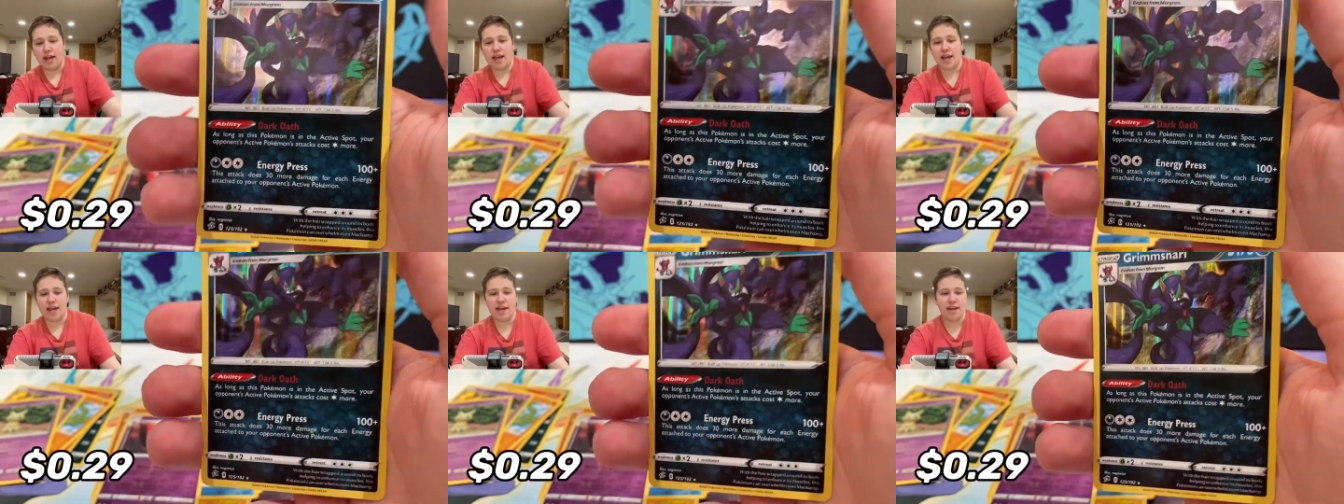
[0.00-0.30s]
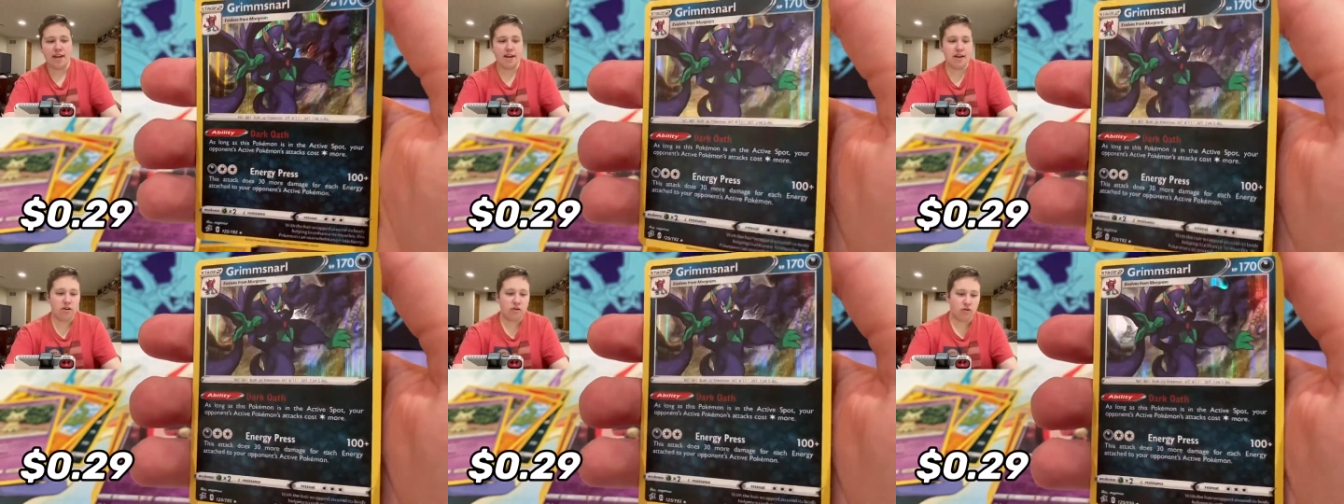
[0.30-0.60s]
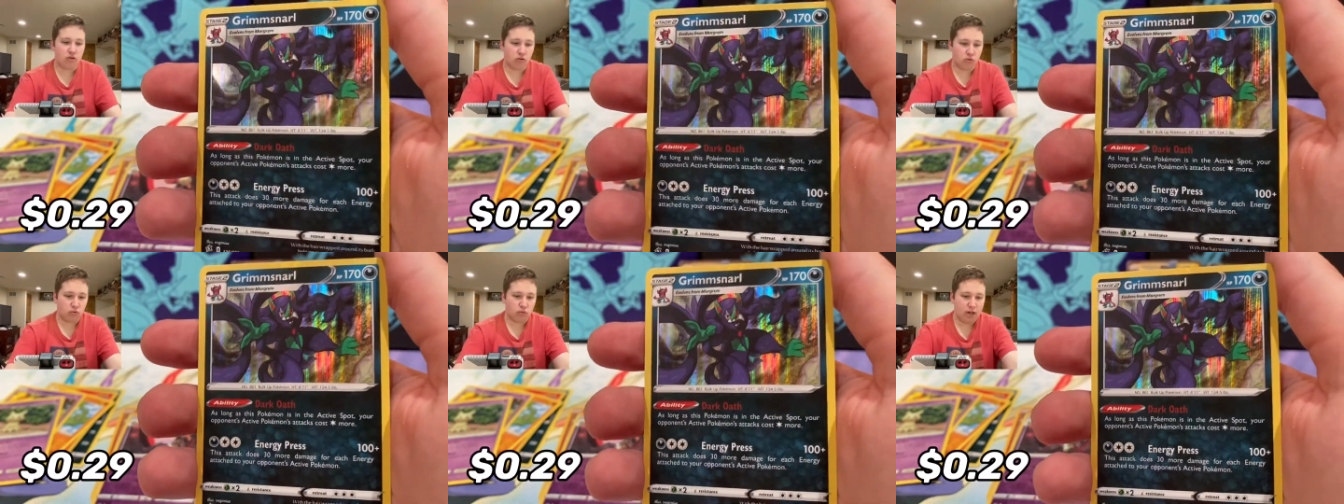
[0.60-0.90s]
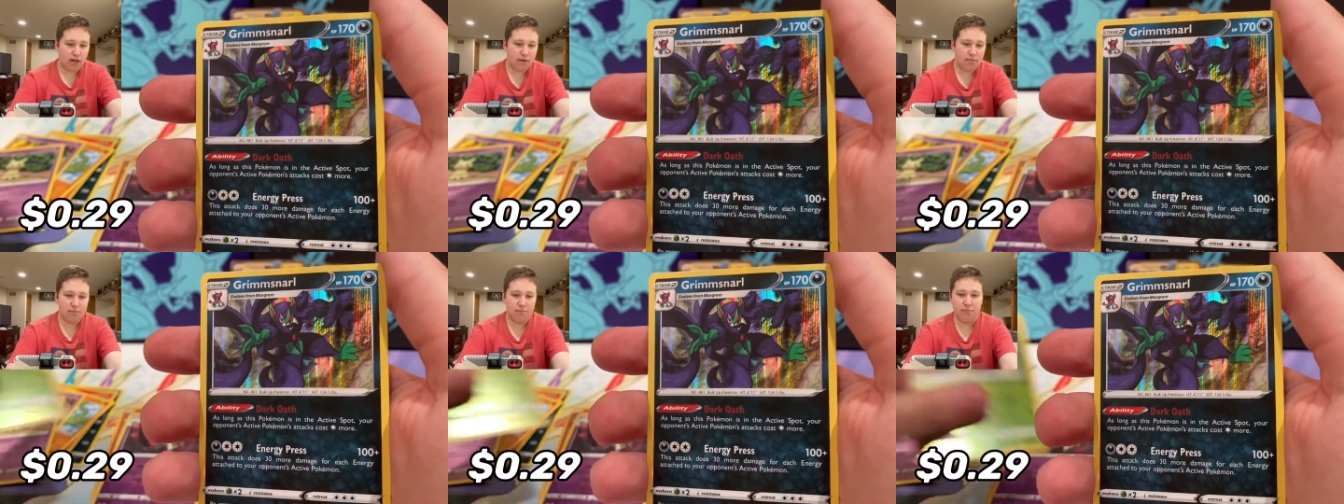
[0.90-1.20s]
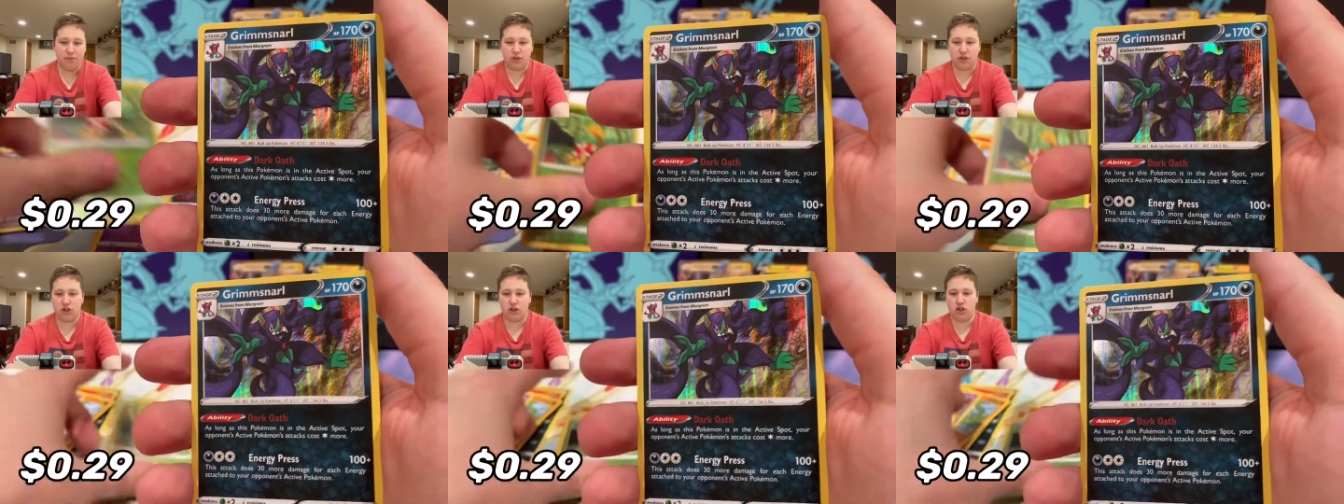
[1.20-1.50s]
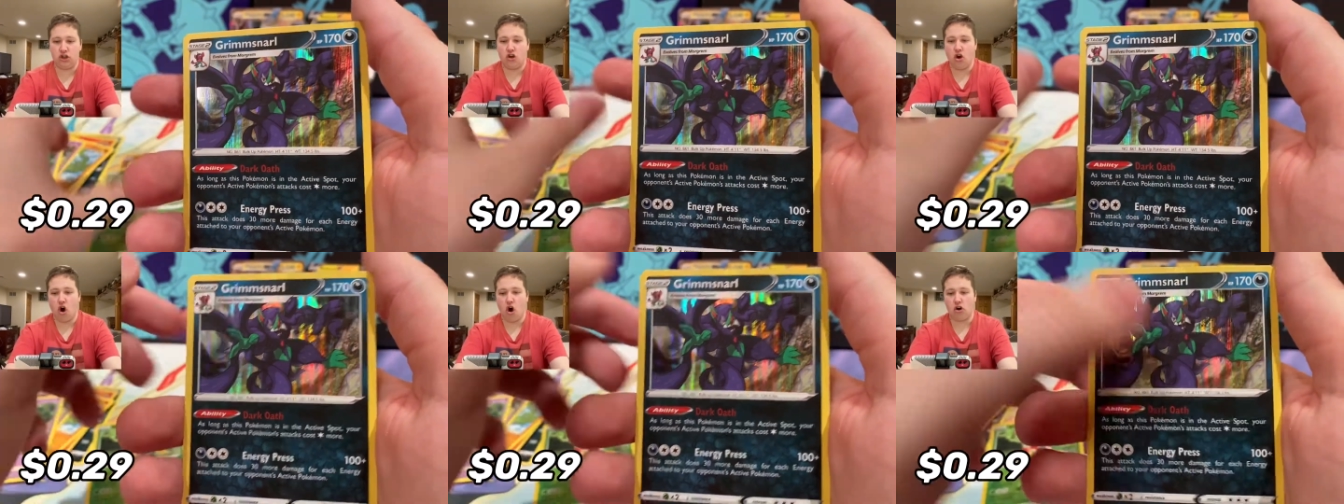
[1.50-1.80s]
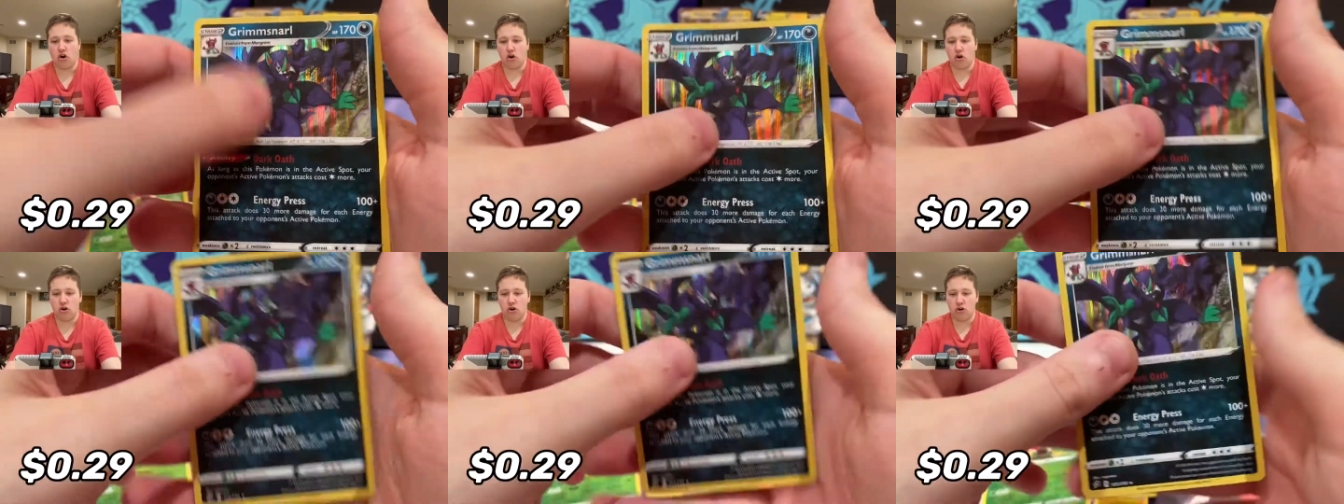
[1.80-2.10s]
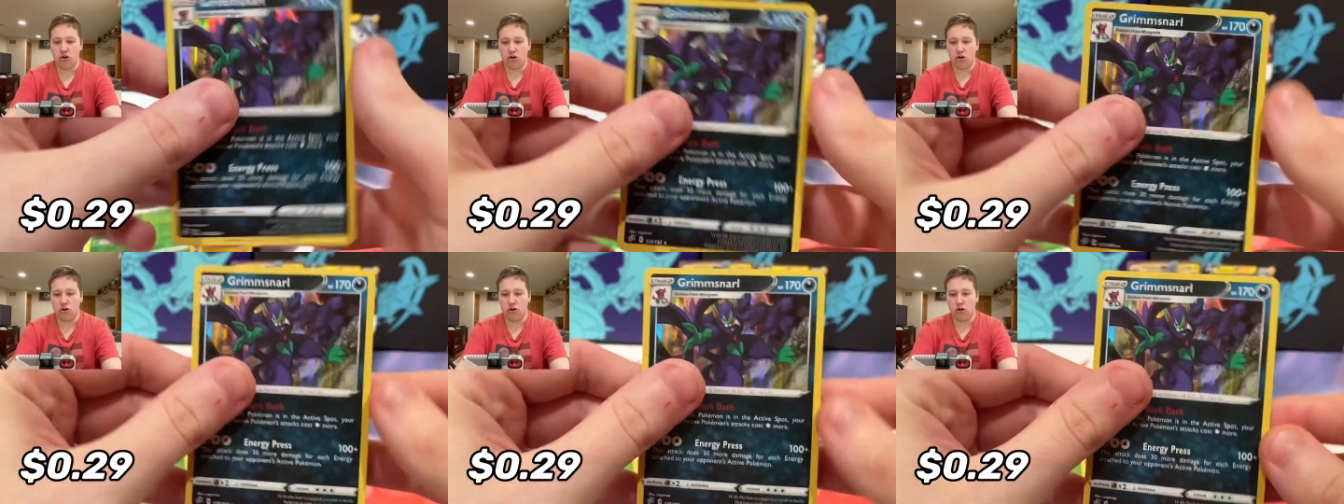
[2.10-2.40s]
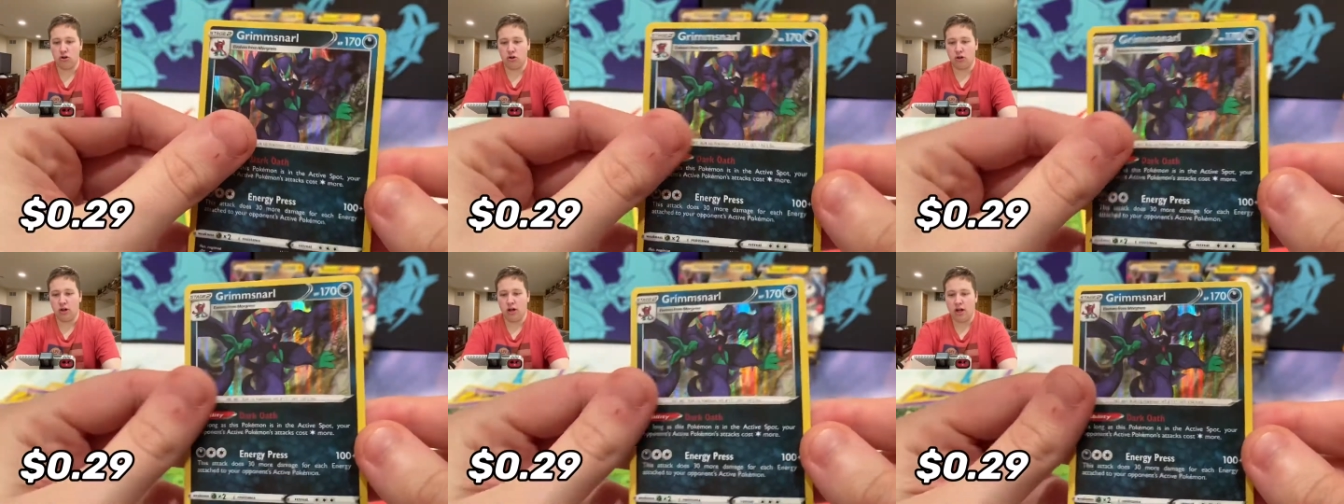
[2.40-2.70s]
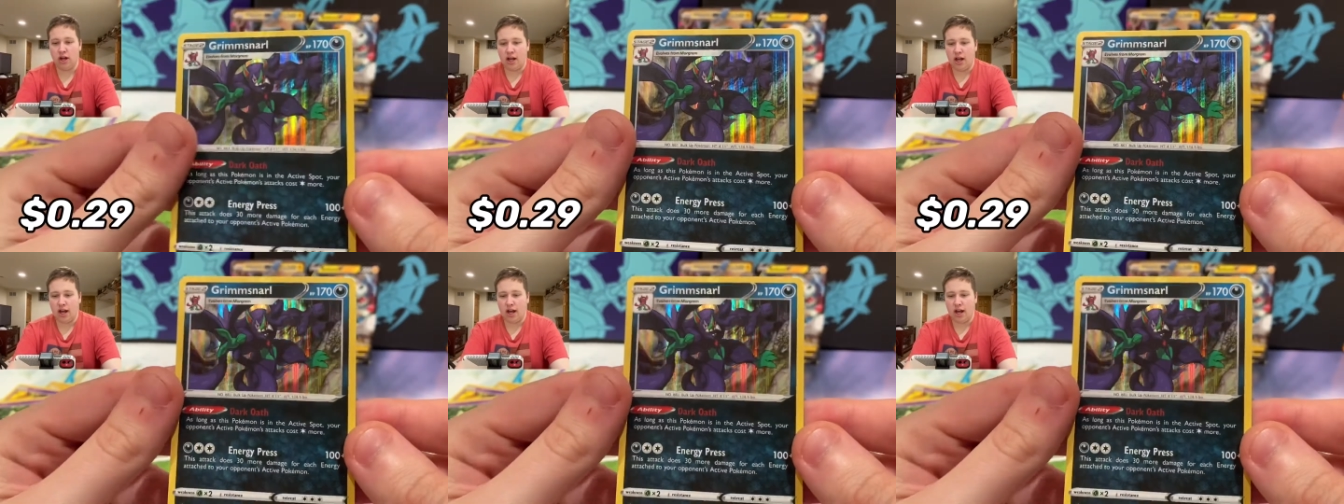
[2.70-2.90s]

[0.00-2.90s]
a Grim Grimmsnarl,